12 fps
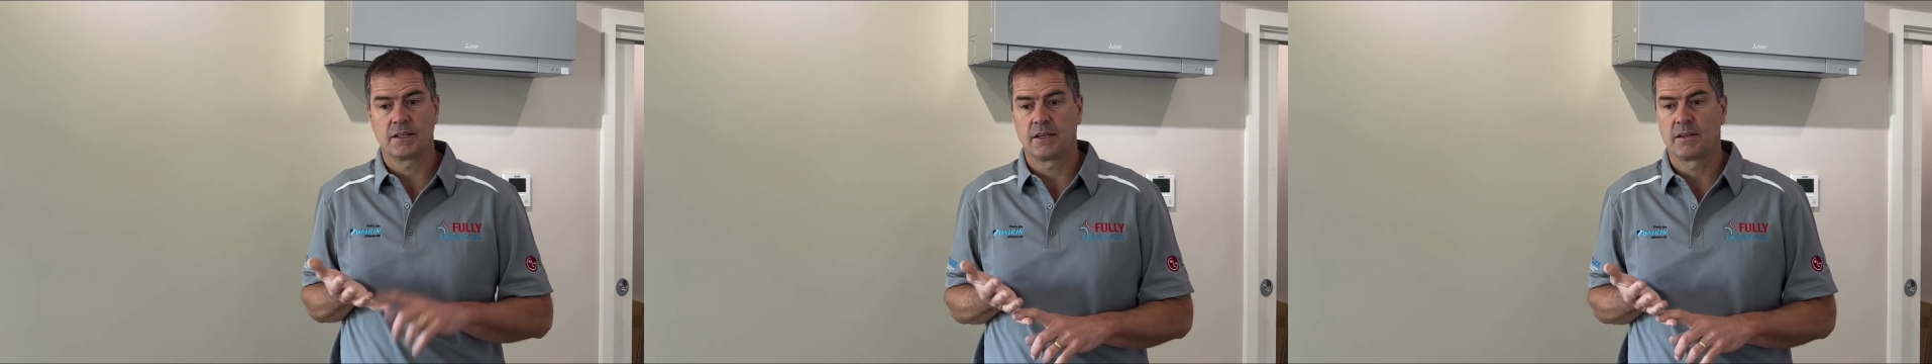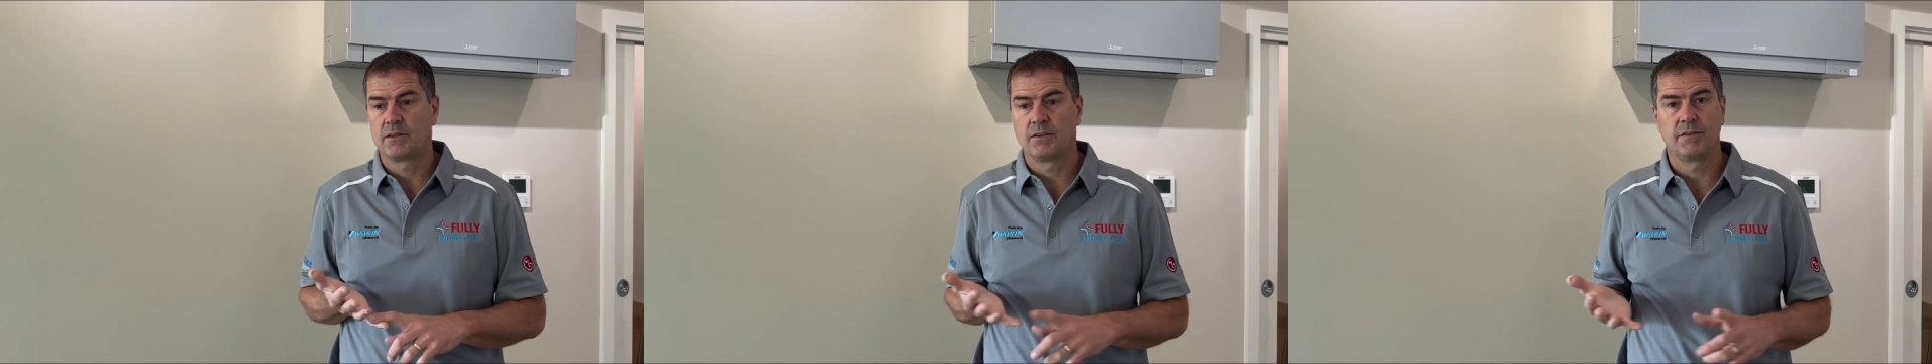
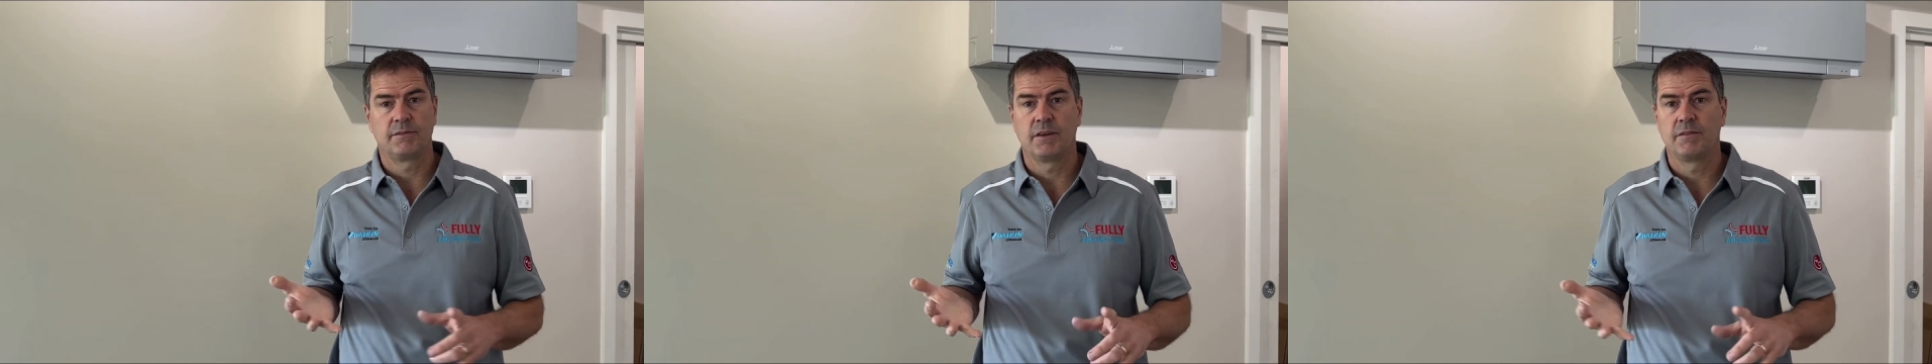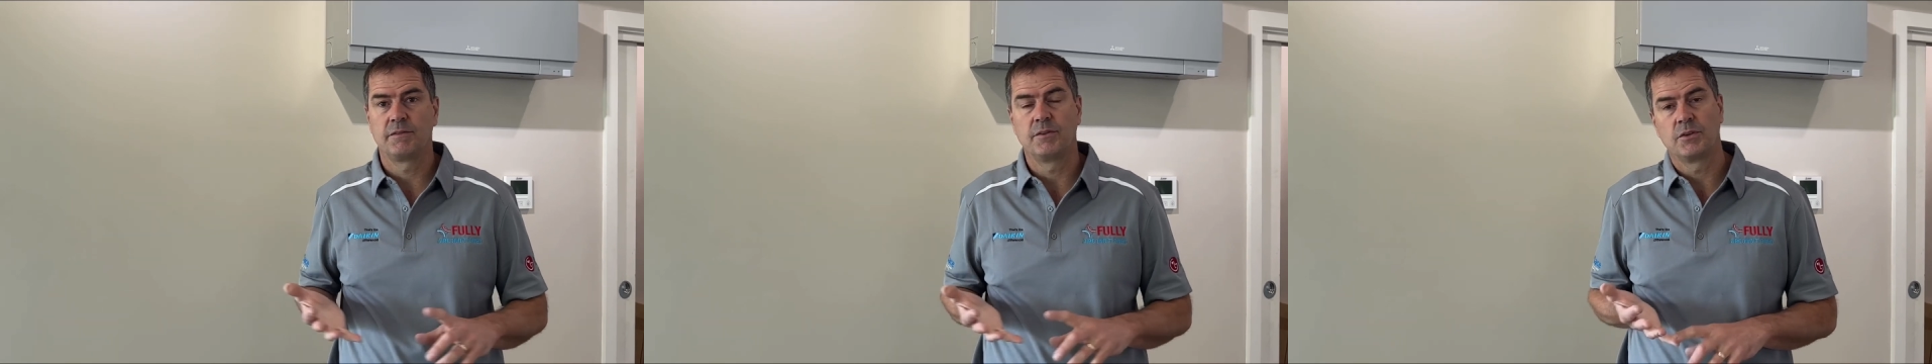like
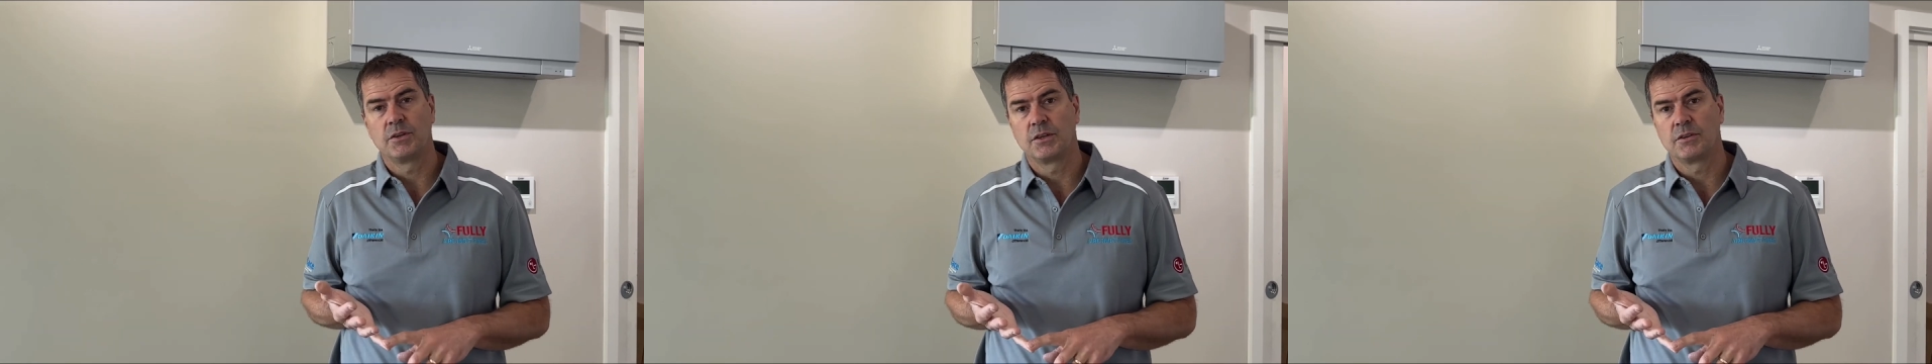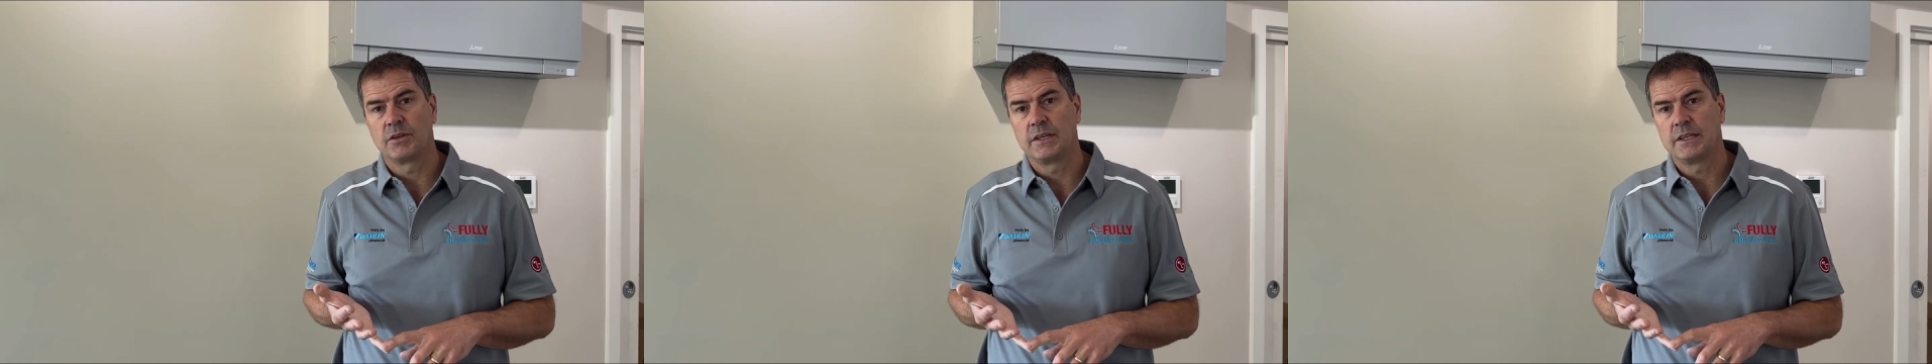35, 40
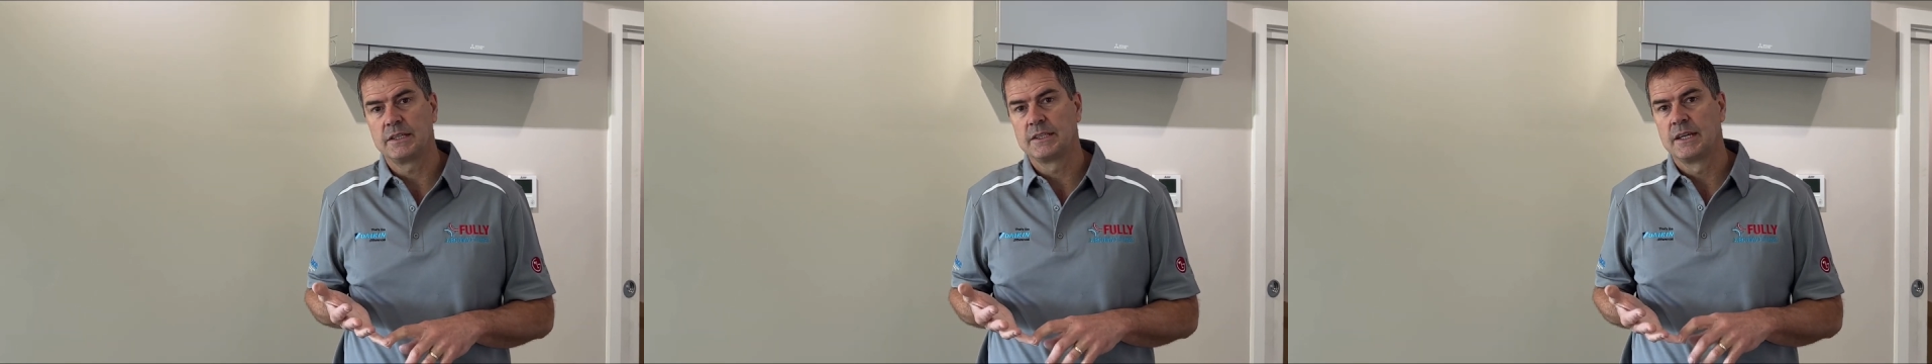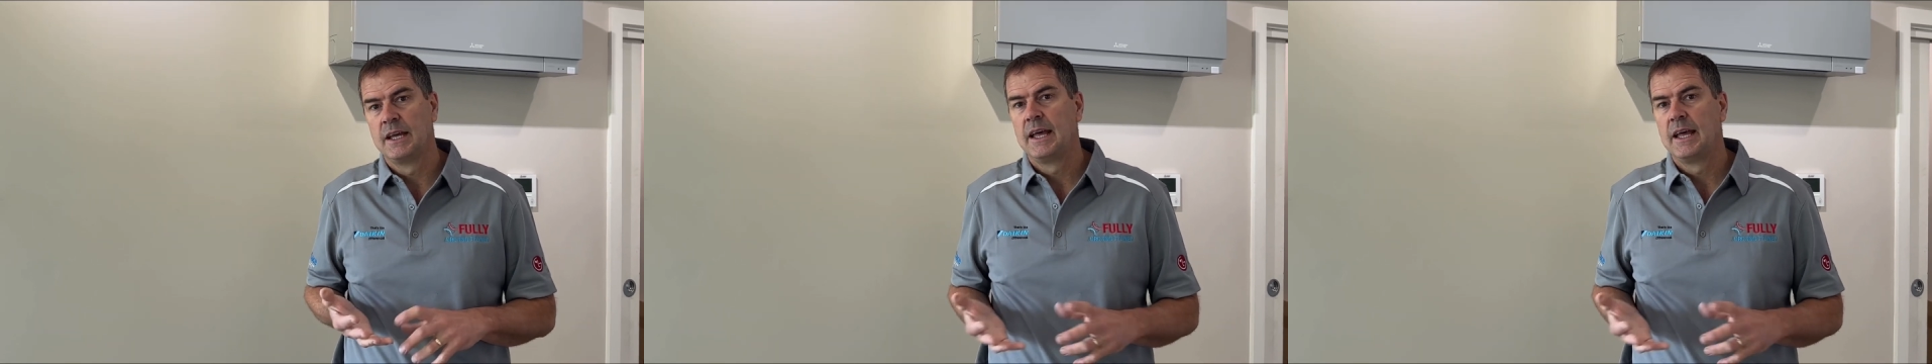degrees